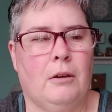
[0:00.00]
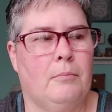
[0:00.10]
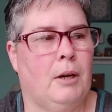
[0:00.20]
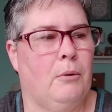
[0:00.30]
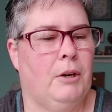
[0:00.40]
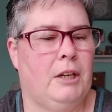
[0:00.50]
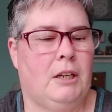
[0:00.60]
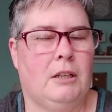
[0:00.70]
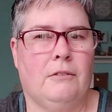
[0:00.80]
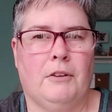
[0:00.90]
my
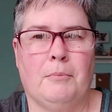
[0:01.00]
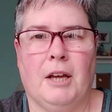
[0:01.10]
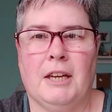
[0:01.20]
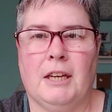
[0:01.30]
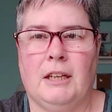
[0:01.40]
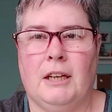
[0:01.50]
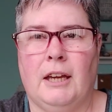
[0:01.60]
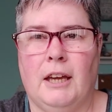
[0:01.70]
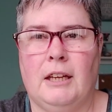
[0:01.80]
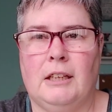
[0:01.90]
reading, if I'm liking it,
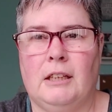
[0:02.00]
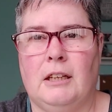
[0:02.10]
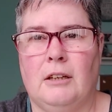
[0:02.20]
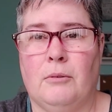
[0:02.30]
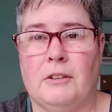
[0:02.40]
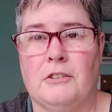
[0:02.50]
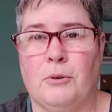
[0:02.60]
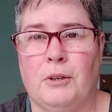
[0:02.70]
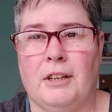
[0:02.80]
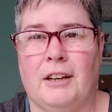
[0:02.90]
hating it, what's
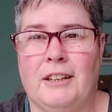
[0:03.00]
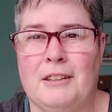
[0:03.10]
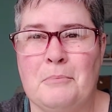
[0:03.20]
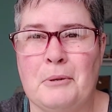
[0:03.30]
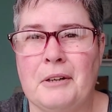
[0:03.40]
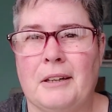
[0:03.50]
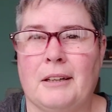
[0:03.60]
going on in the book.